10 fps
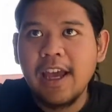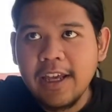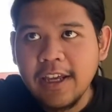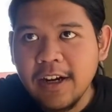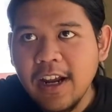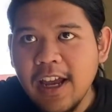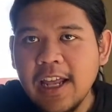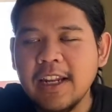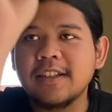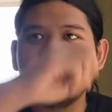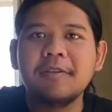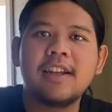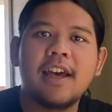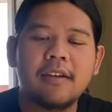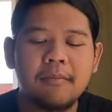here, and she was
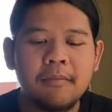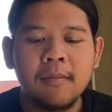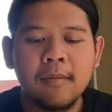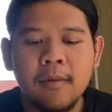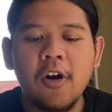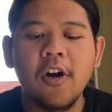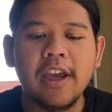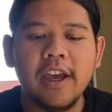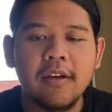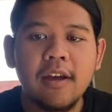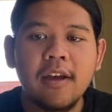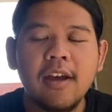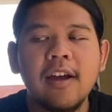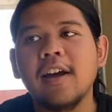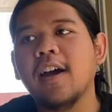like, okay,
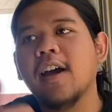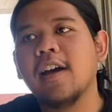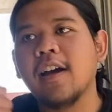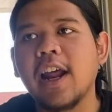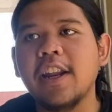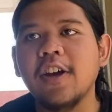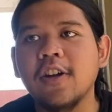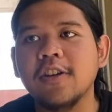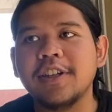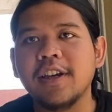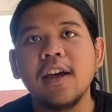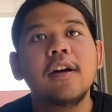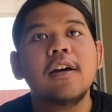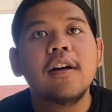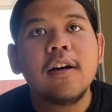radiology.
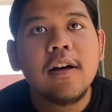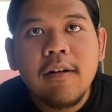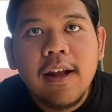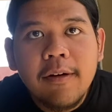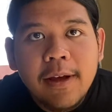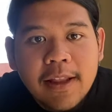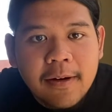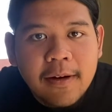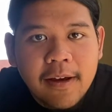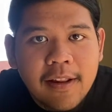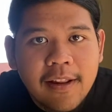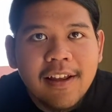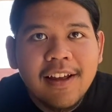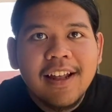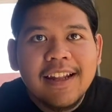What the hell?
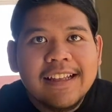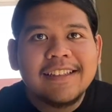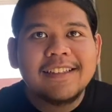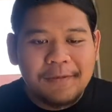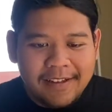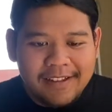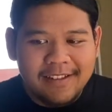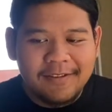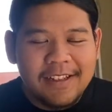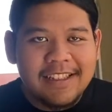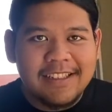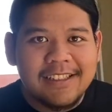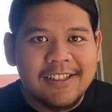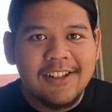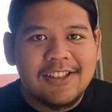Like let's
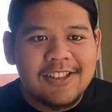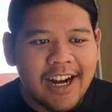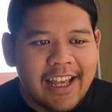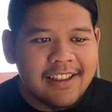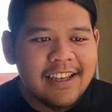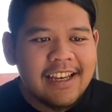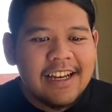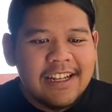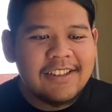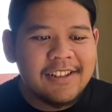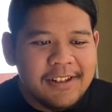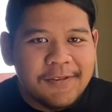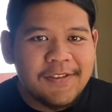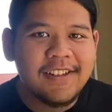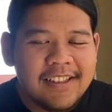go straight to the
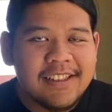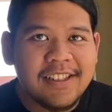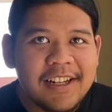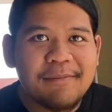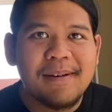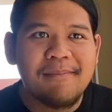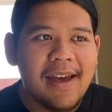treatment,